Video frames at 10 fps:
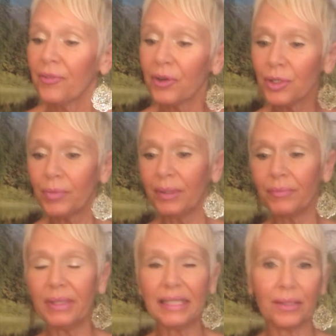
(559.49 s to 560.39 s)
First,
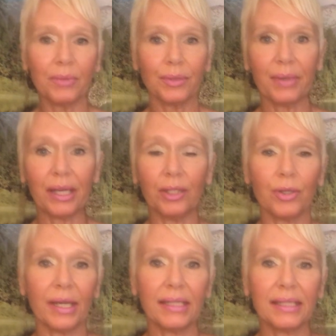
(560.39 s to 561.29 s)
what we did was we
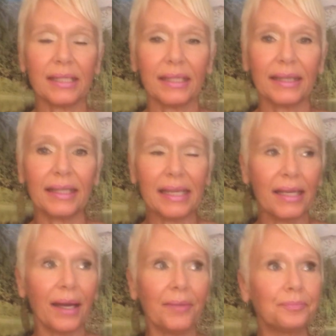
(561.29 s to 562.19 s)
addressed
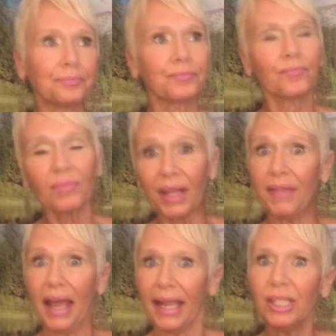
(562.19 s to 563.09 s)
the
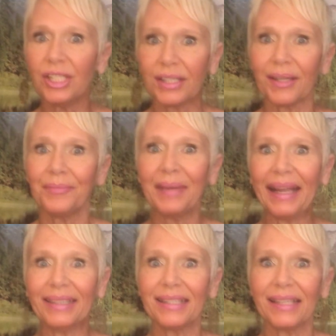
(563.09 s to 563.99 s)
ageism
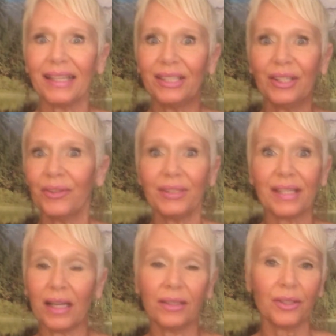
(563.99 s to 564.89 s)
and said,
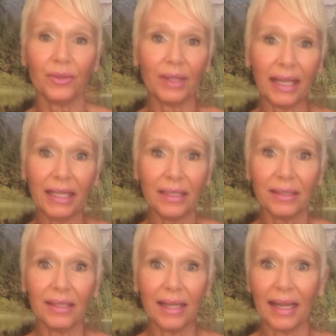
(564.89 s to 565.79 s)
it's not too late,
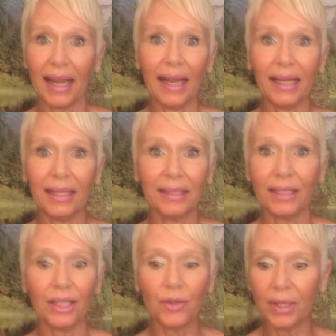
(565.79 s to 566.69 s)

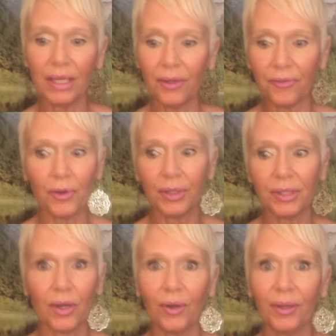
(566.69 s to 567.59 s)
and you can either
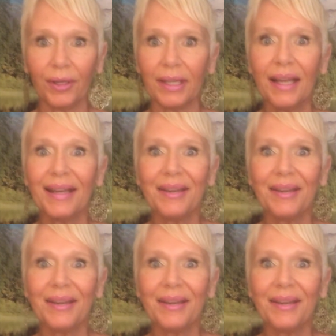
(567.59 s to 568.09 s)
focus on